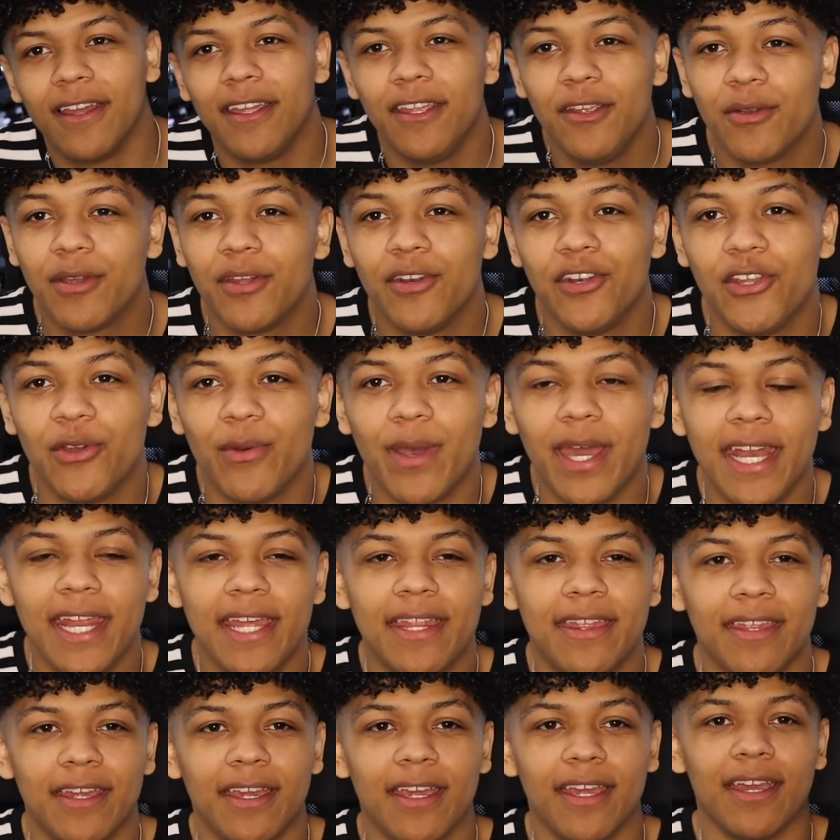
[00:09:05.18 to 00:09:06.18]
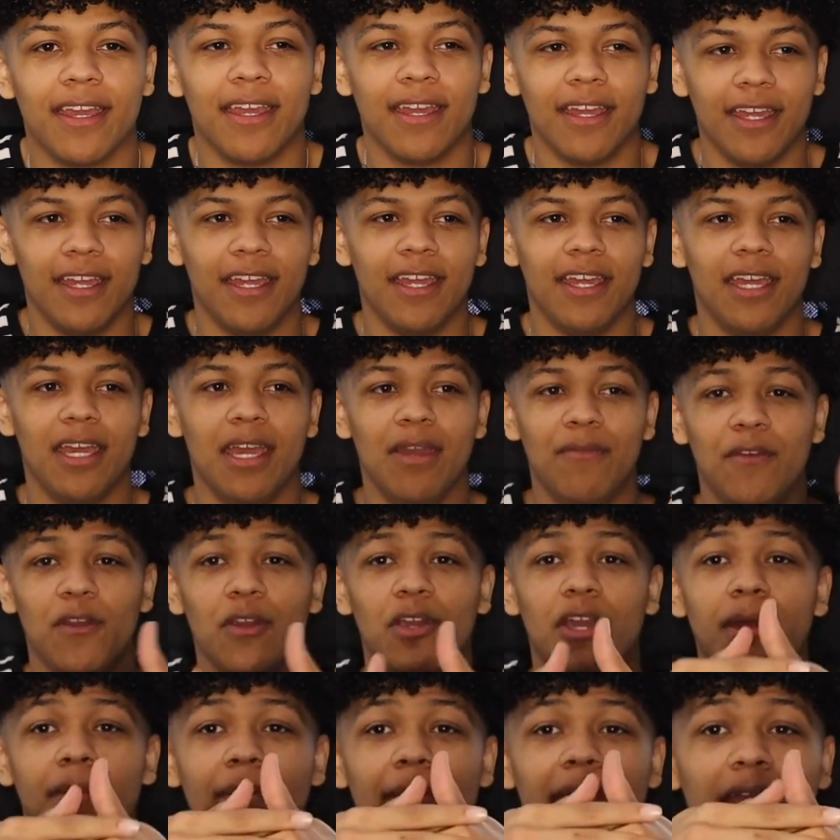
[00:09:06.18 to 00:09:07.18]
you can do anything. If
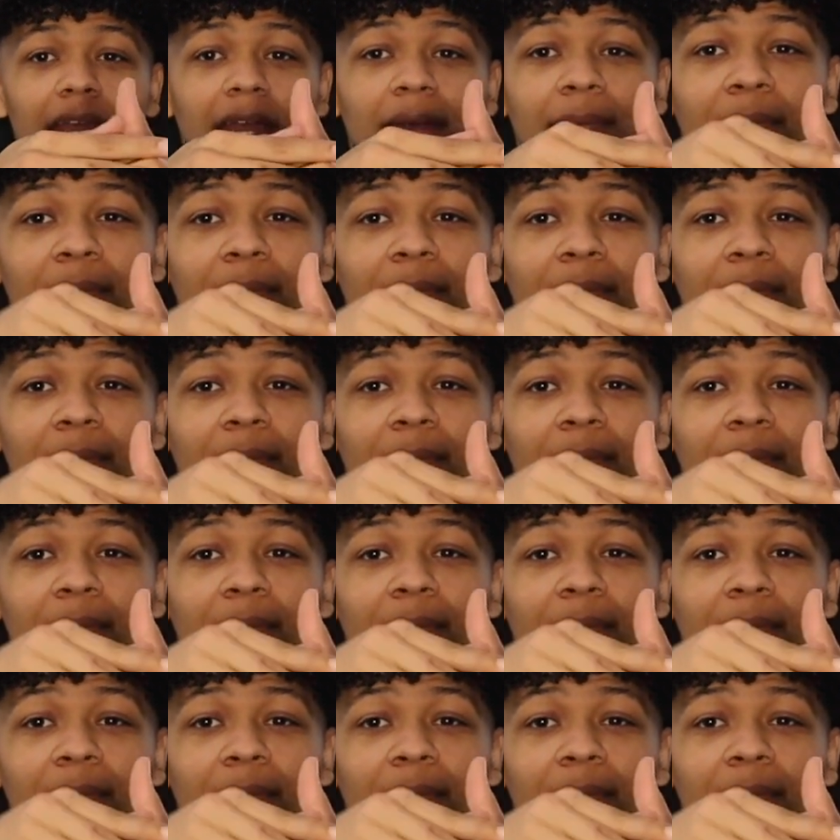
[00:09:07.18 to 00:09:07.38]
you can make